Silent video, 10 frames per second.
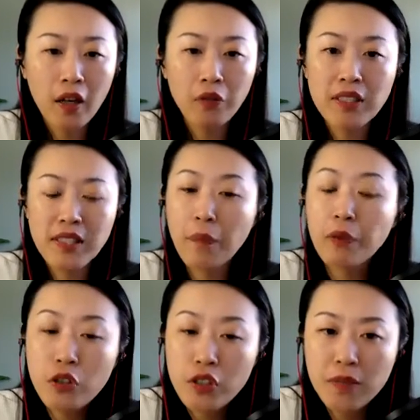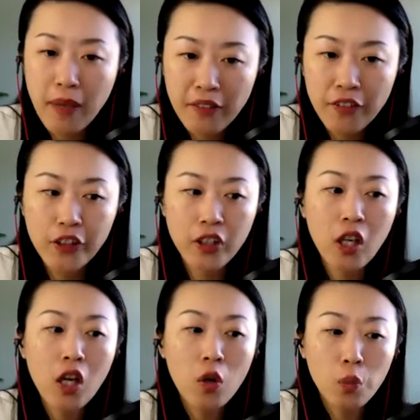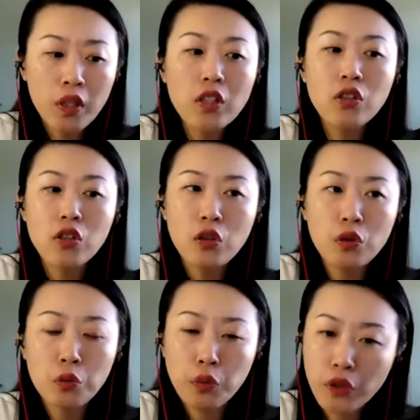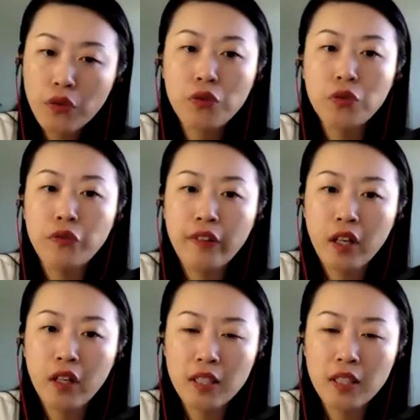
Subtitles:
with hypnosis method, when you went through the